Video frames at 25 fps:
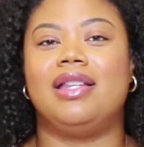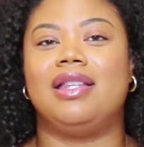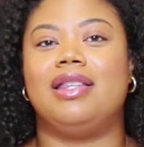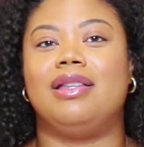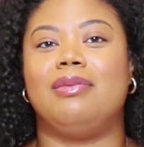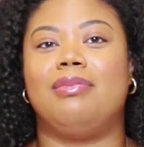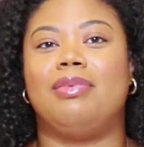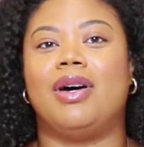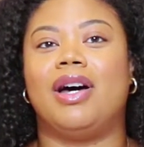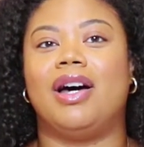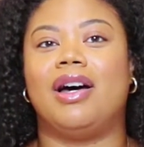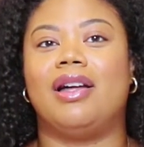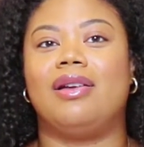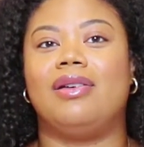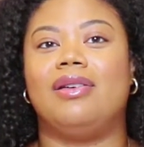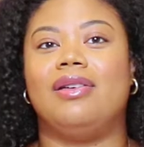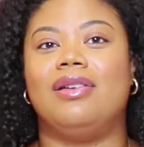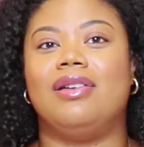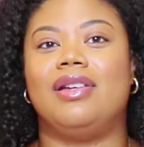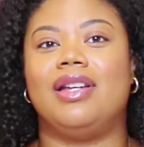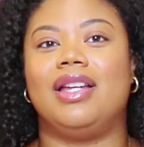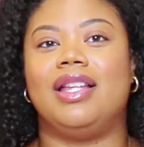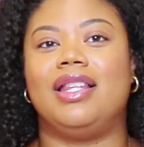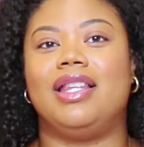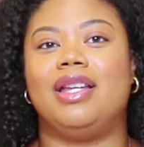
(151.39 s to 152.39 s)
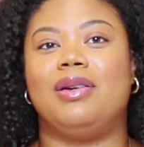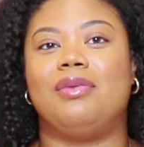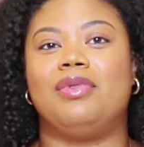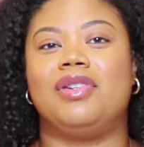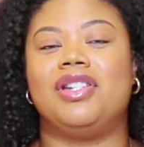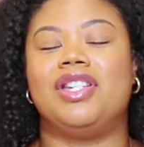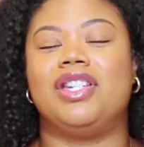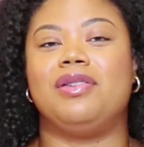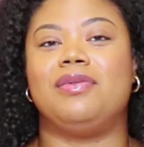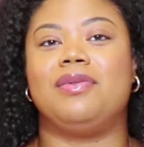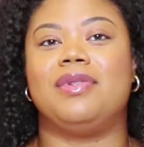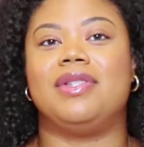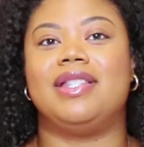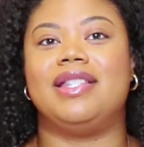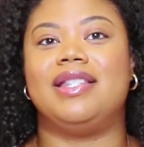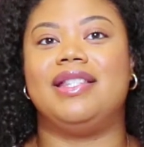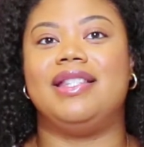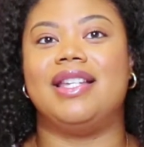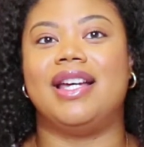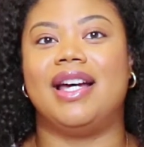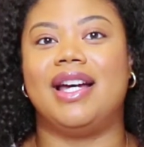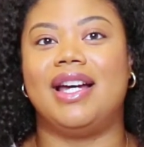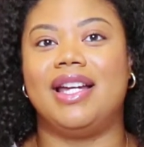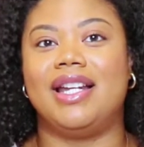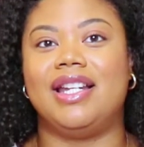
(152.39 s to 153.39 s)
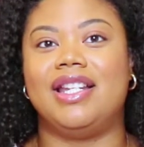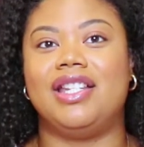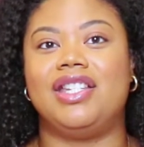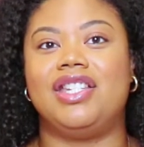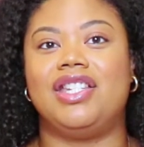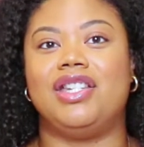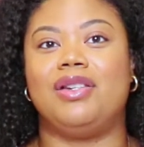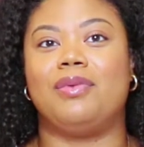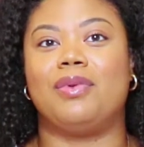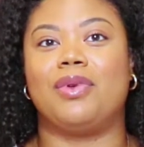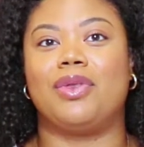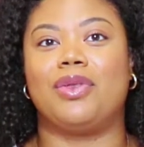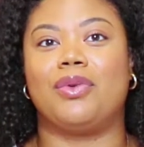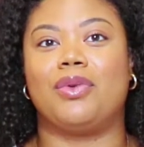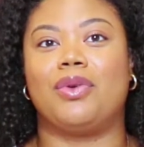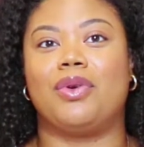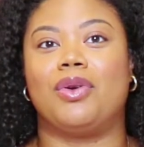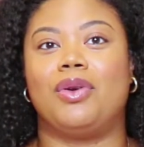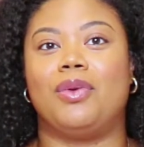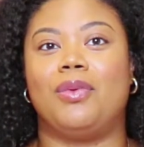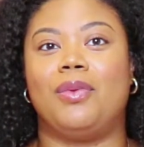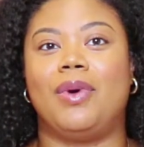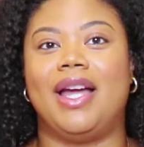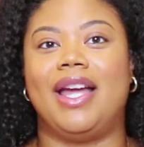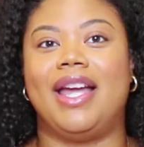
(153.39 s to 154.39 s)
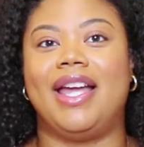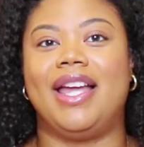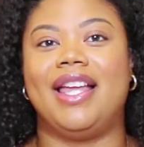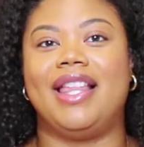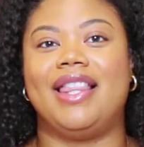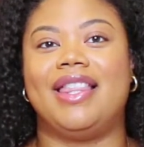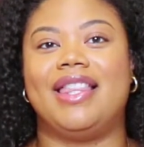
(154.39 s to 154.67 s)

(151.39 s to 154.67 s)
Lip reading: the bottle, and then when she was done, she would throw it away.